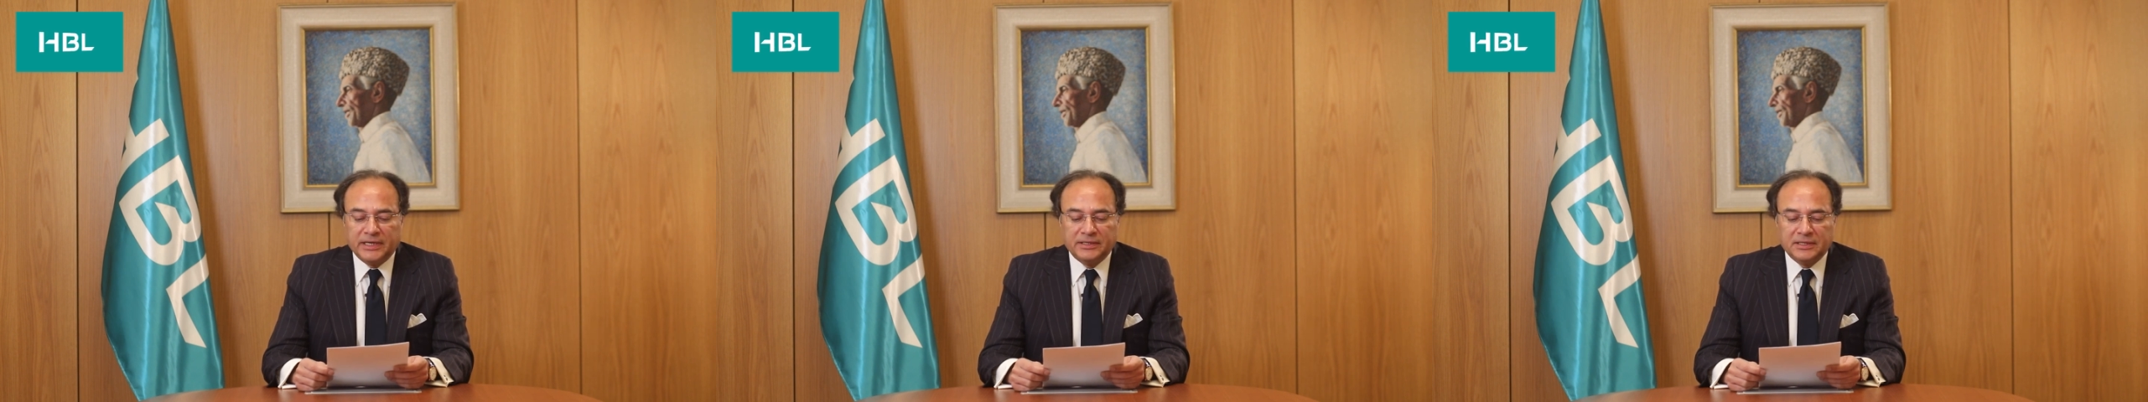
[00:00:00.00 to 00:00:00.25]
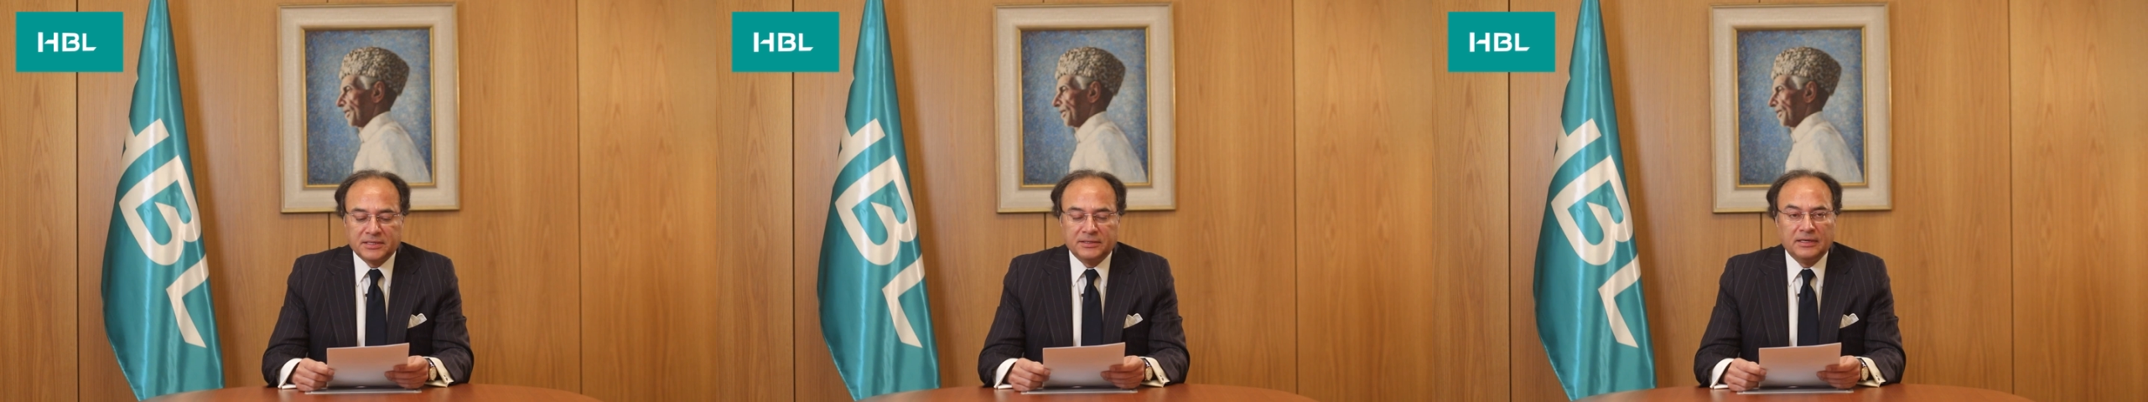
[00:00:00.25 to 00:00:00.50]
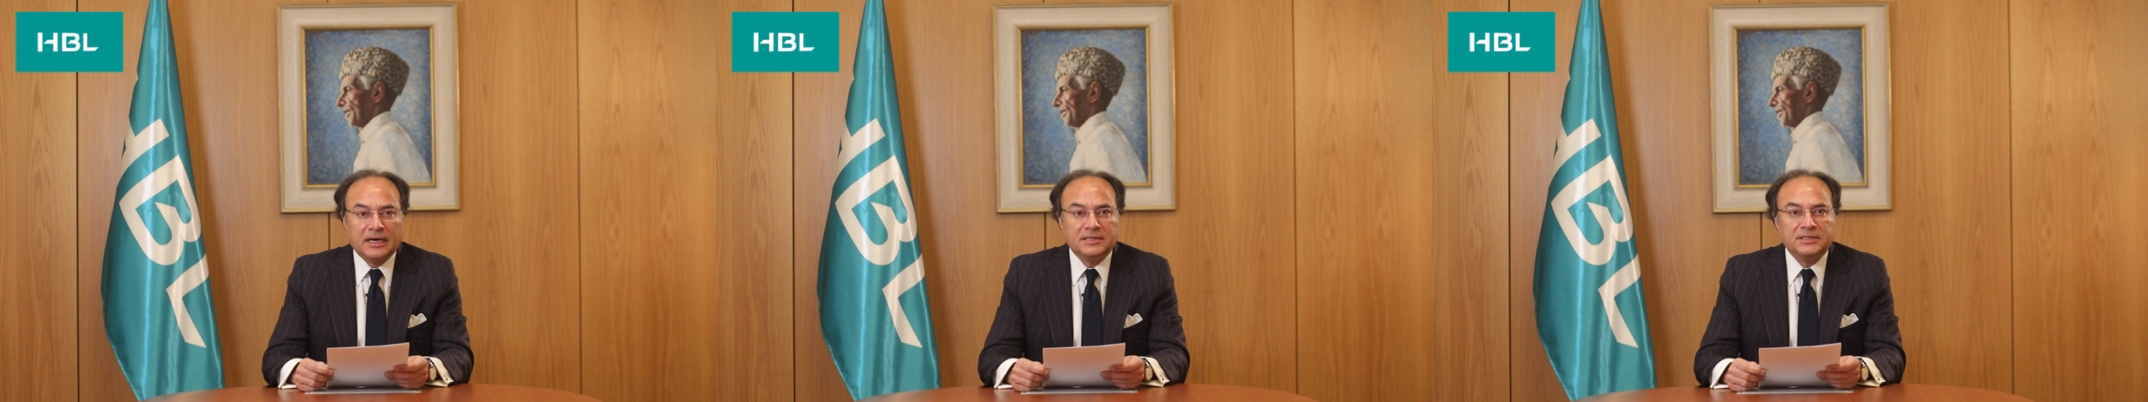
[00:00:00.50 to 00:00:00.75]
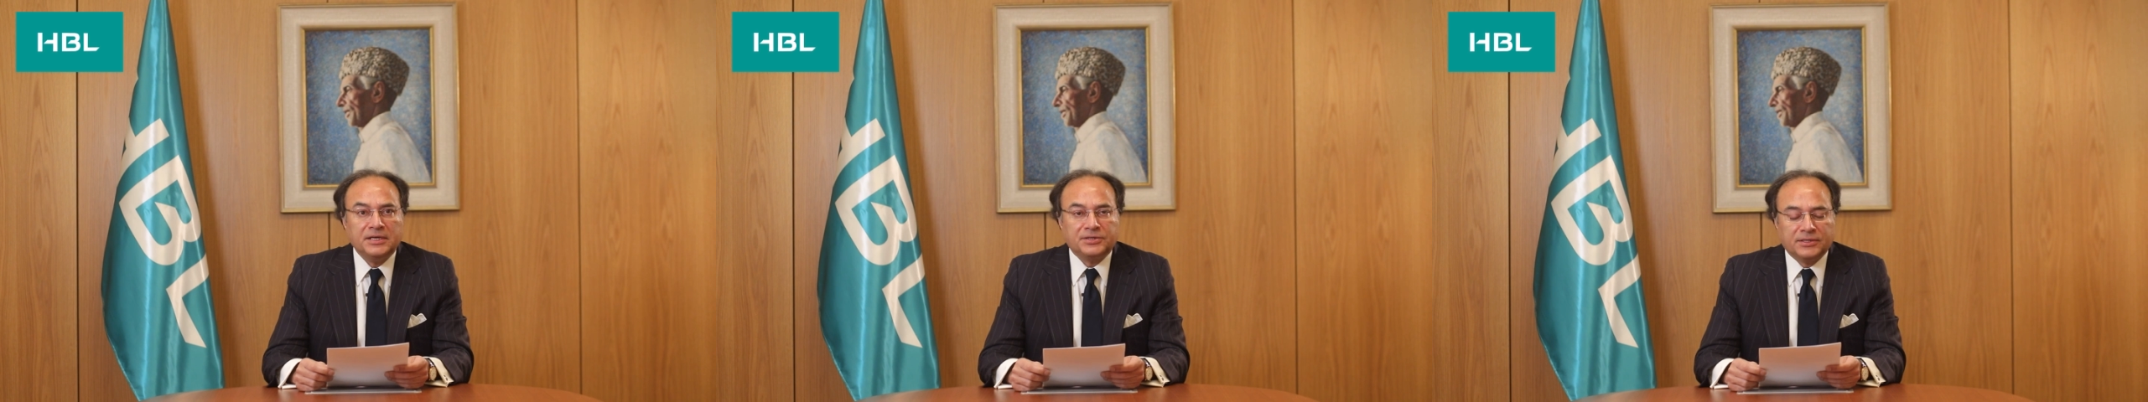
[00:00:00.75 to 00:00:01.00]

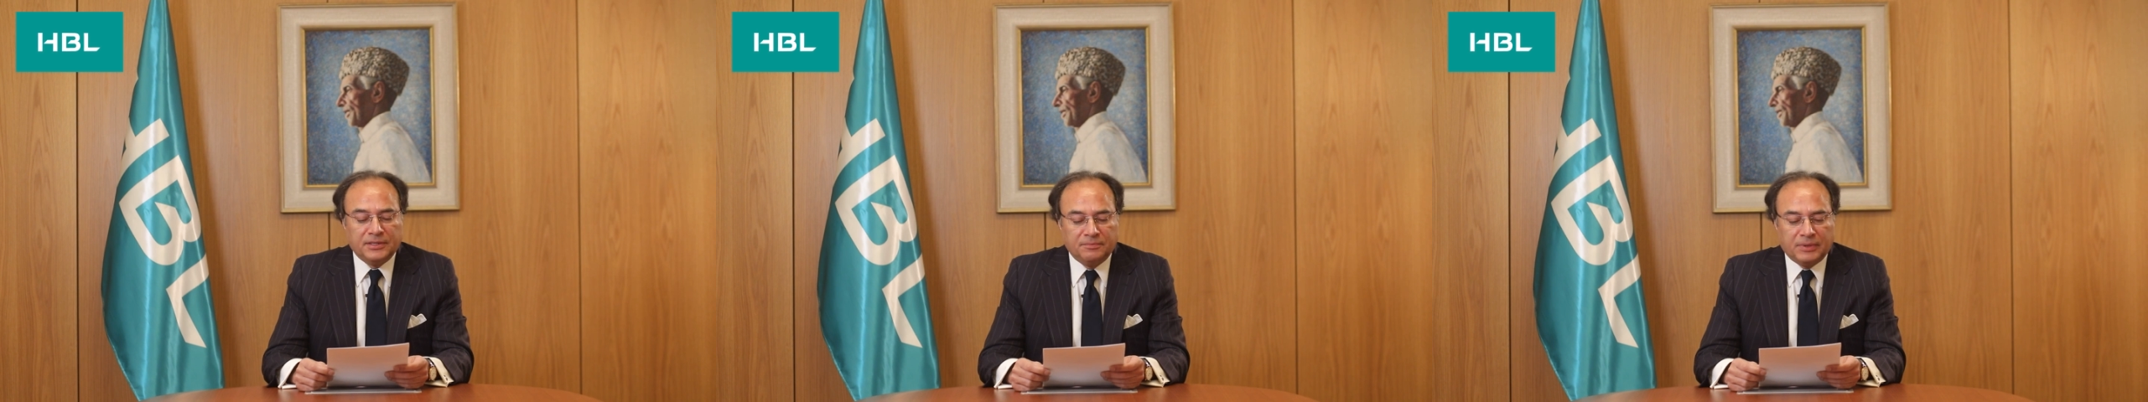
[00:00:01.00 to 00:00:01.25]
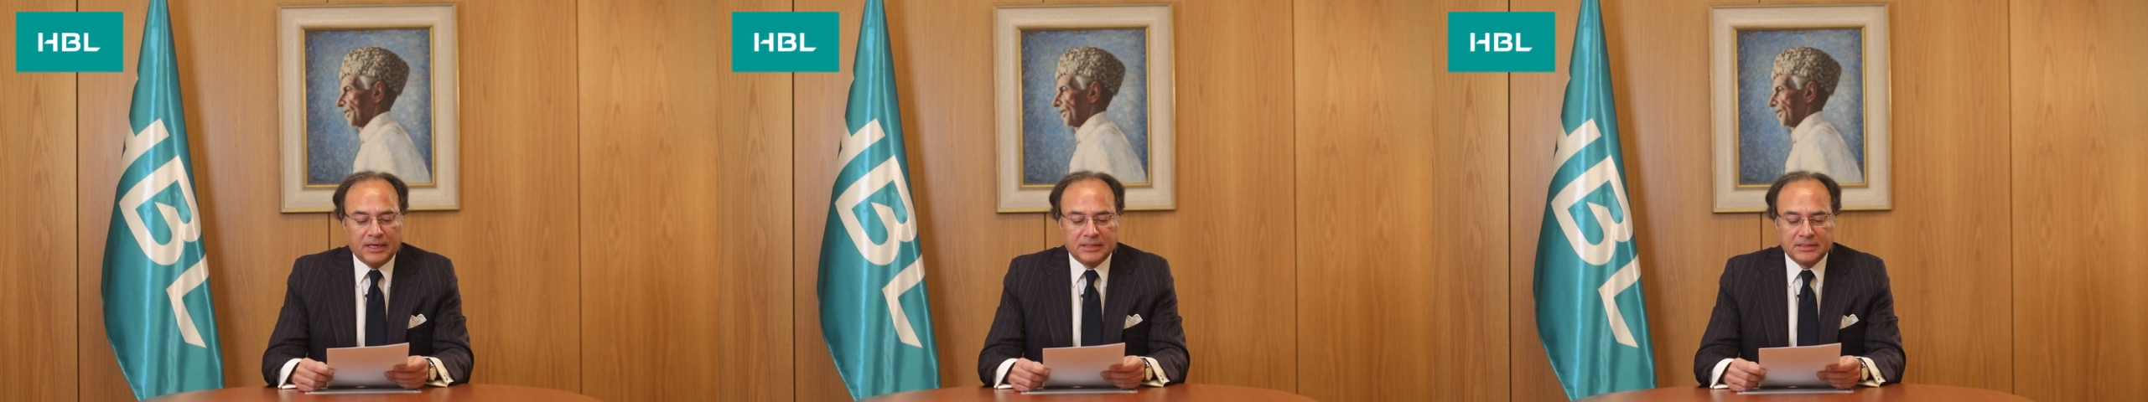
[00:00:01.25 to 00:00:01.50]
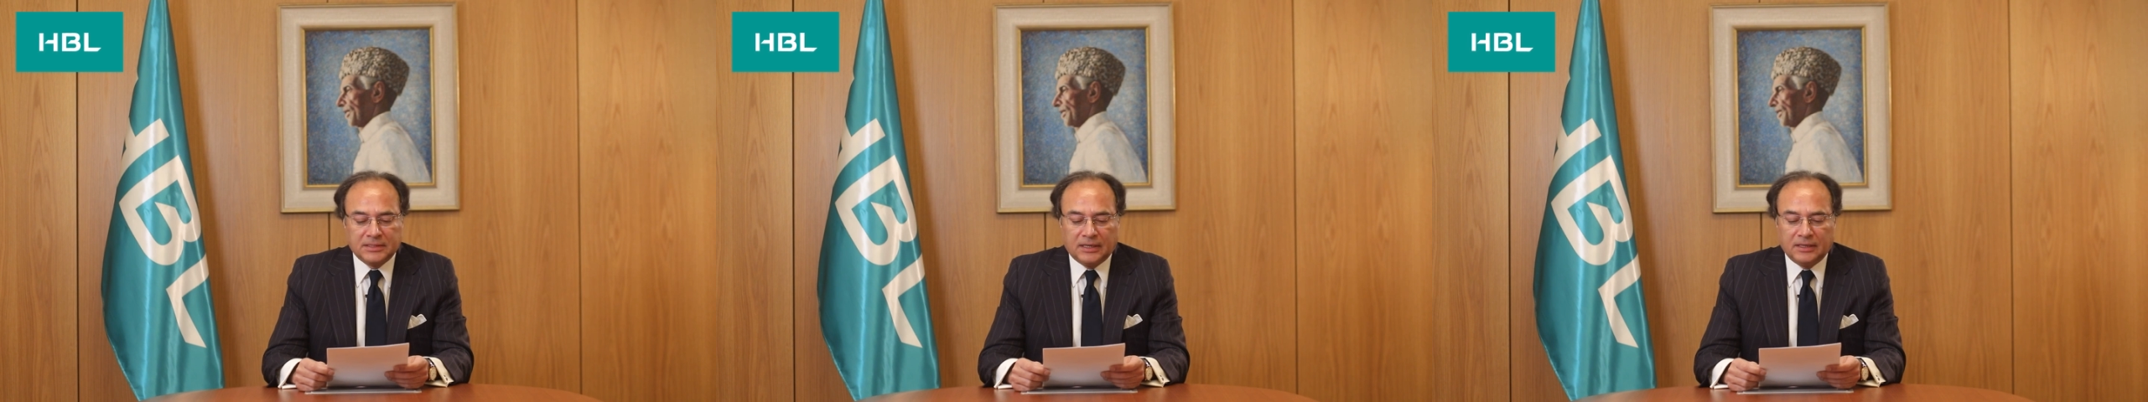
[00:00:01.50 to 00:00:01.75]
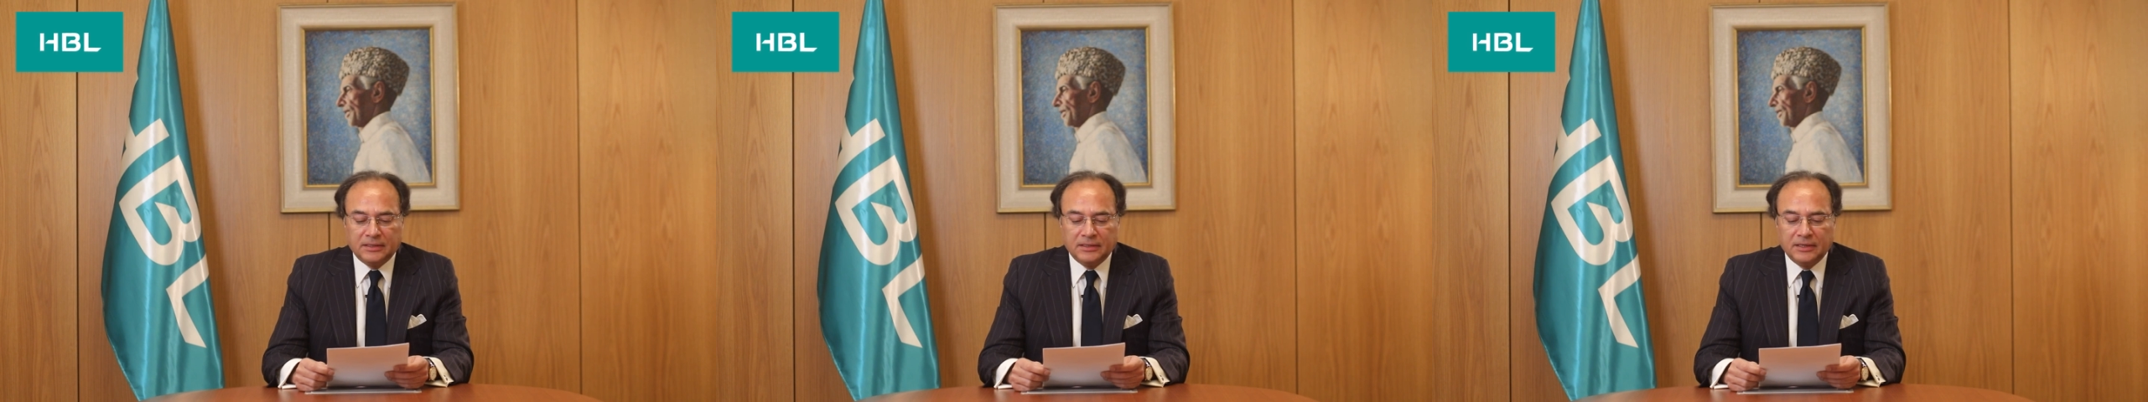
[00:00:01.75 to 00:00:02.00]
industrialization in
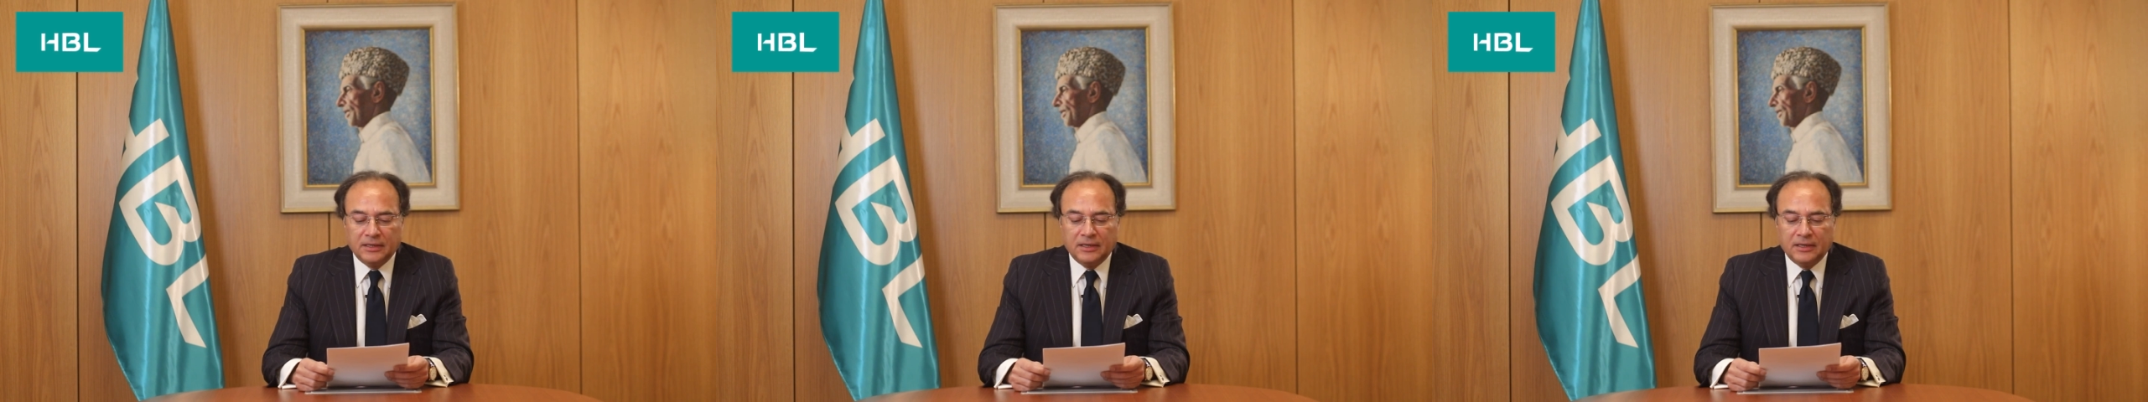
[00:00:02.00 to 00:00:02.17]
Pakistan